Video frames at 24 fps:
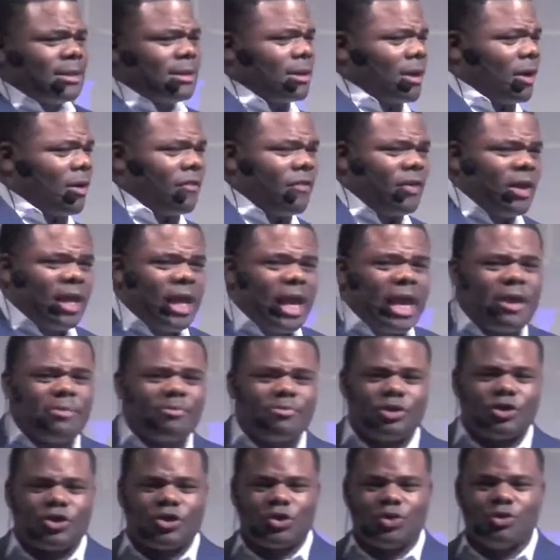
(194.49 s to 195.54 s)
stuff in
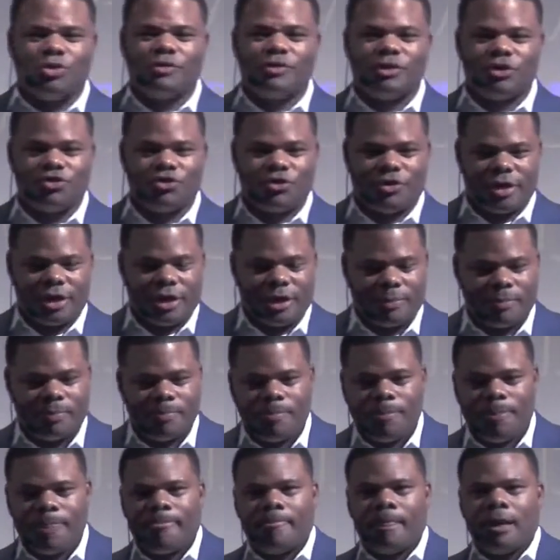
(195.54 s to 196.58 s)
pursuit of a
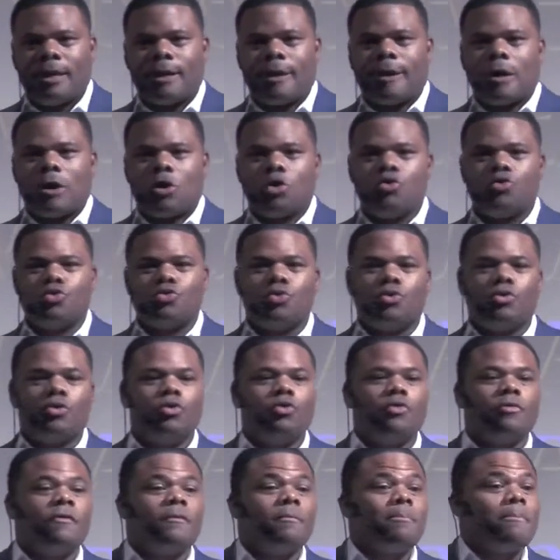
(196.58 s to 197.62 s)
dream,
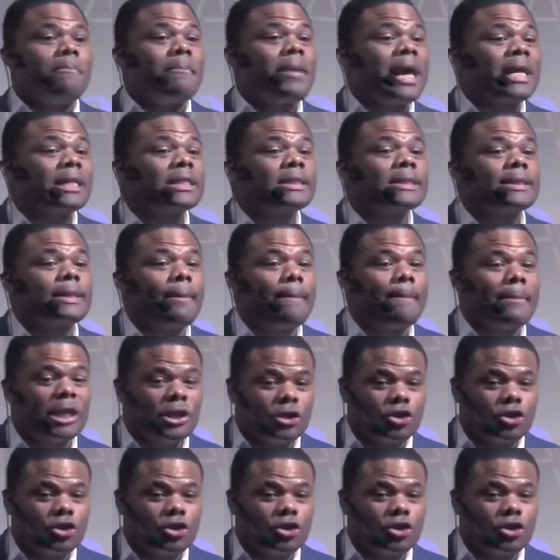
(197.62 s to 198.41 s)
who've met some